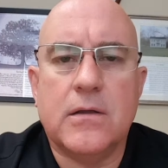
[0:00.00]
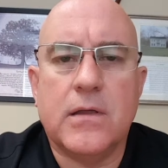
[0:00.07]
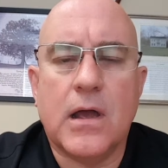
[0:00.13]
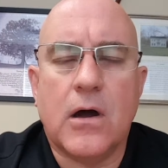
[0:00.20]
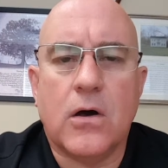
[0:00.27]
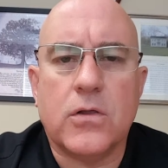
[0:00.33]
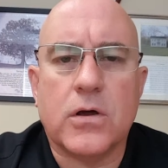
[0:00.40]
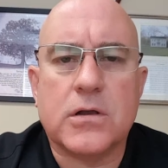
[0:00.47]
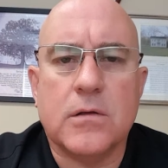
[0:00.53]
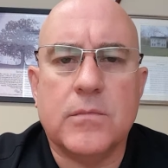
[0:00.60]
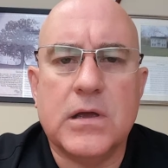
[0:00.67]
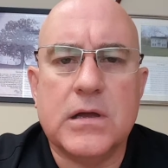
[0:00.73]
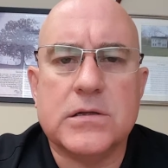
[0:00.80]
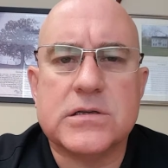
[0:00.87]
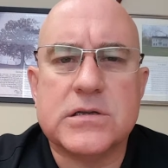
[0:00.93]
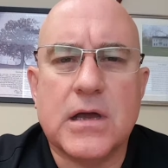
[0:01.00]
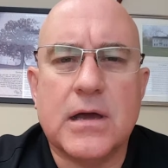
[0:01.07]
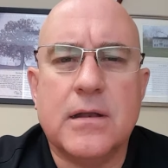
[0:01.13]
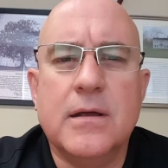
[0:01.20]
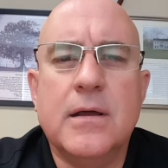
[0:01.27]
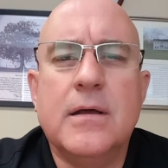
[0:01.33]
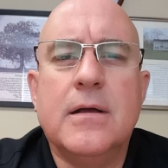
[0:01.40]
and they all looked at me and
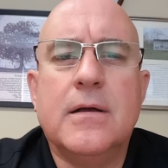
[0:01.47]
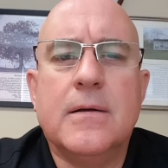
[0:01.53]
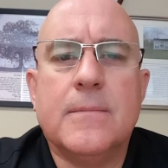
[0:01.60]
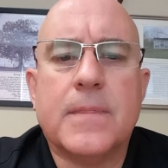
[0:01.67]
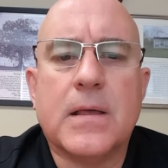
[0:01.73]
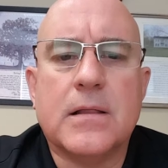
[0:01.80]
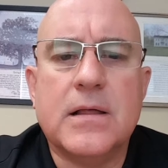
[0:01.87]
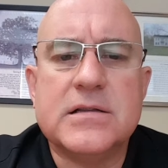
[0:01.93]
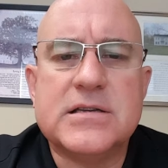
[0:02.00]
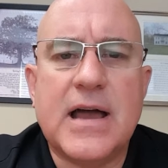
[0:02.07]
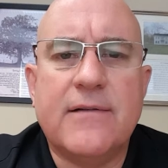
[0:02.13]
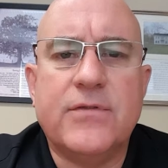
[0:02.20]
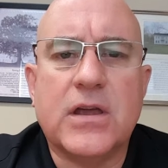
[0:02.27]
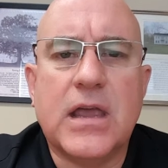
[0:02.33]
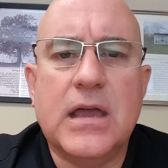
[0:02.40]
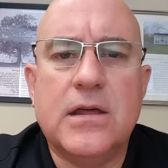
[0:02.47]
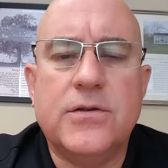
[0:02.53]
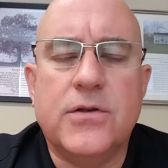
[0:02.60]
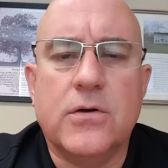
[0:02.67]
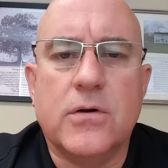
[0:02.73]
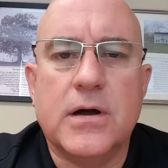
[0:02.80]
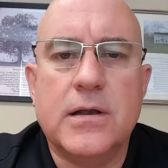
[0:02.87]
said, let's have the
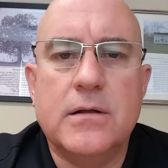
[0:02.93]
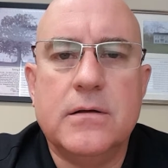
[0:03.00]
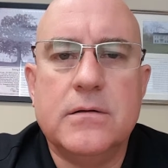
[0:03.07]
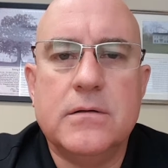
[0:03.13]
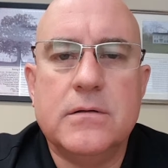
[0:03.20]
kid do it.